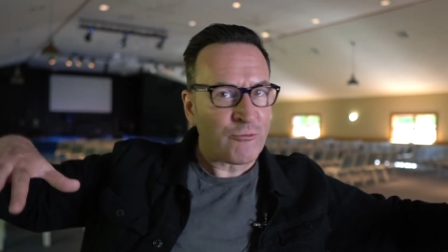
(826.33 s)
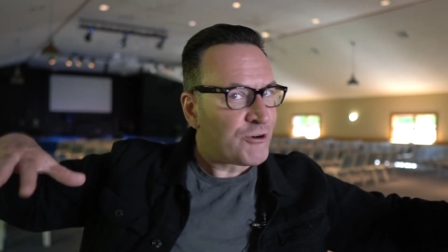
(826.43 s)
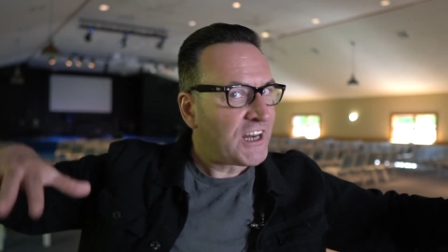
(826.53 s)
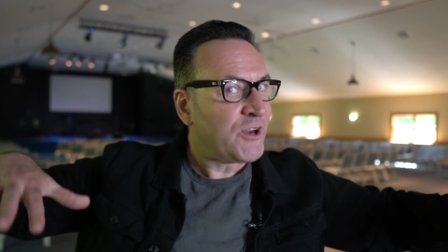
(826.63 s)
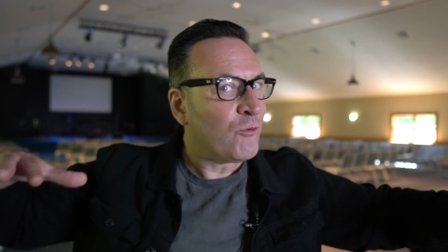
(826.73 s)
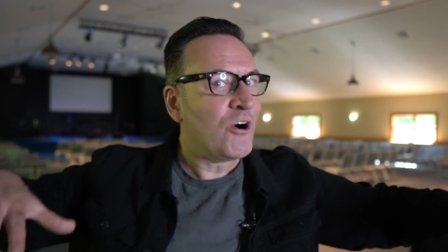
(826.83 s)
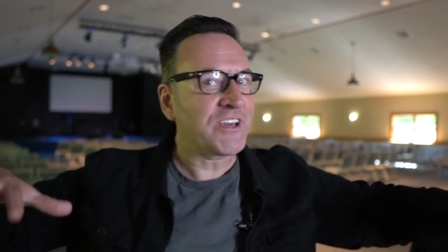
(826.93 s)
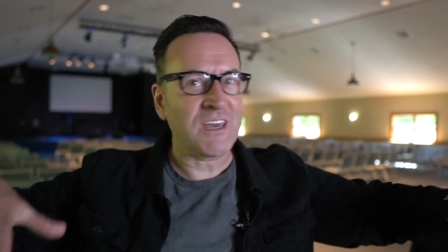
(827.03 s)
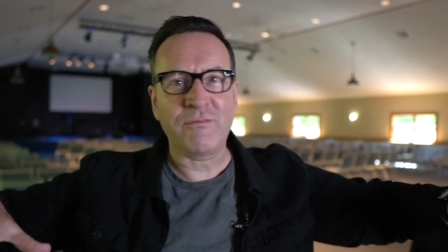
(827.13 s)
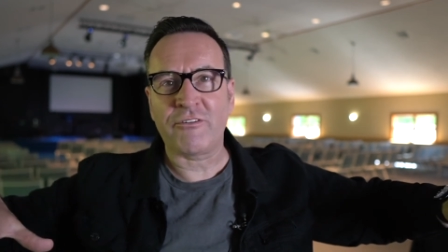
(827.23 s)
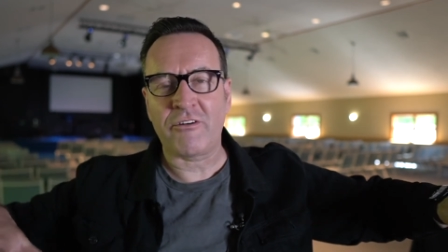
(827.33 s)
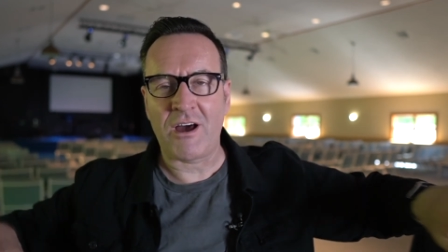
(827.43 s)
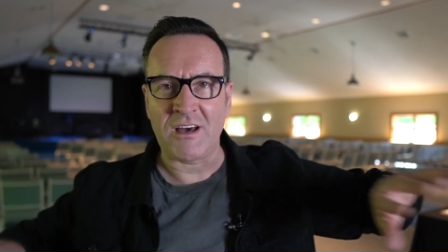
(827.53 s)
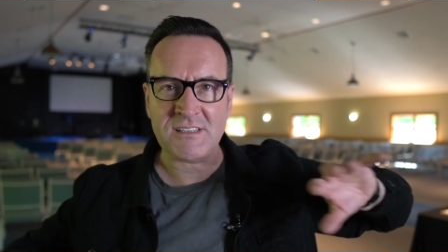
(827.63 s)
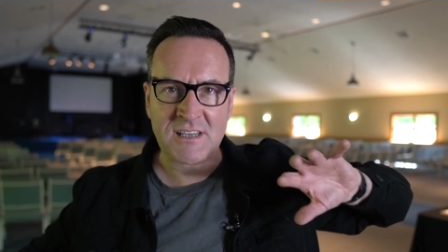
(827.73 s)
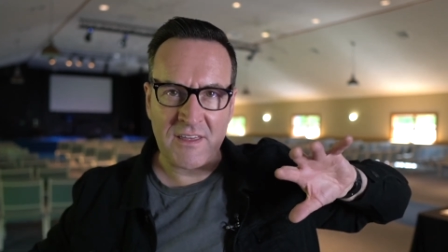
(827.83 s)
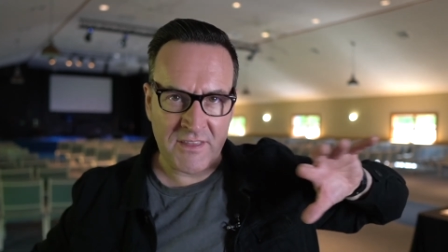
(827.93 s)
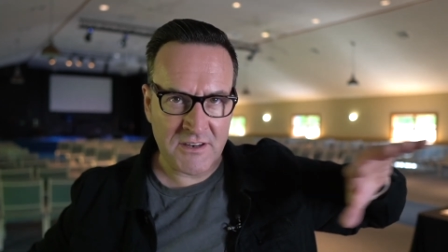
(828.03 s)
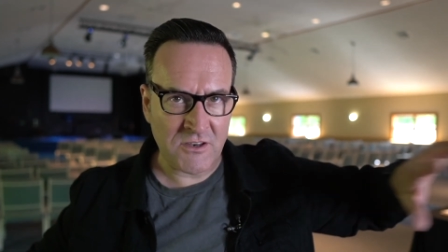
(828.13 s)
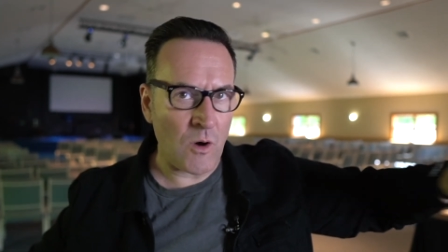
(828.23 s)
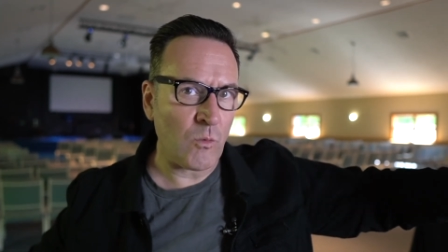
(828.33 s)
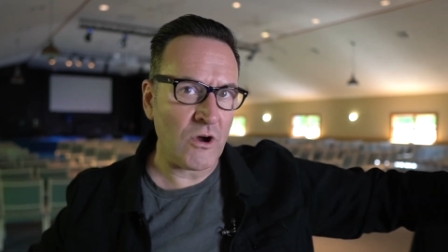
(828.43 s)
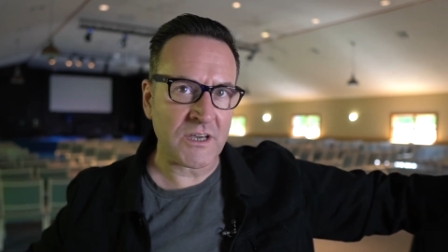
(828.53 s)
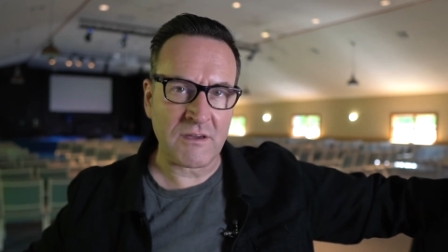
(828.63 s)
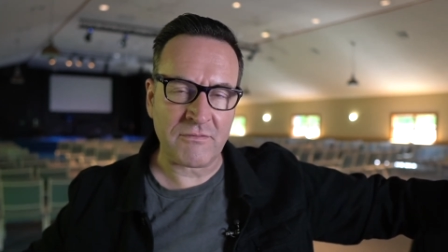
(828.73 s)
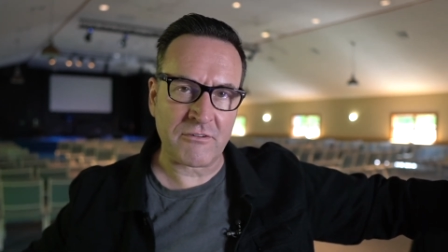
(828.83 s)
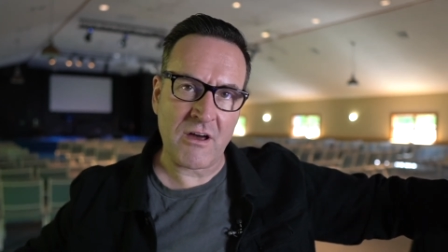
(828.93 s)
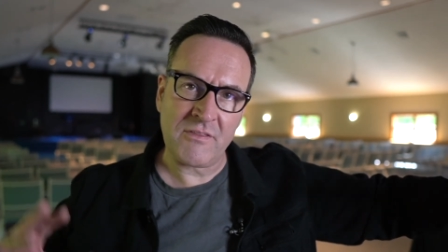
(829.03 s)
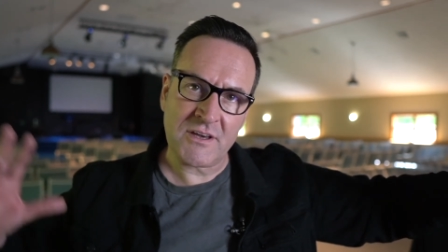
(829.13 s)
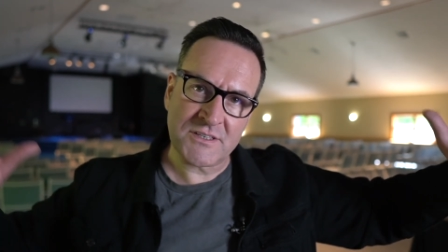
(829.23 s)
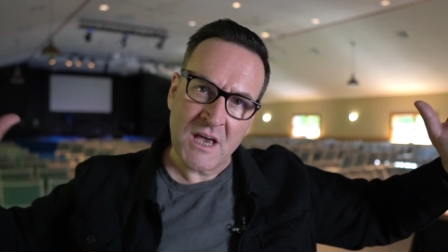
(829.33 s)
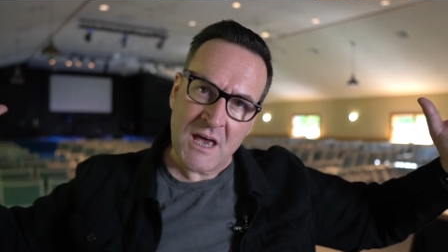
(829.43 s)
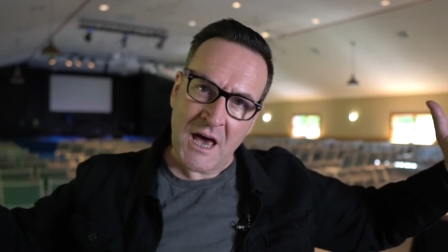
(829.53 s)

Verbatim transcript: really working for us, and then not working for others,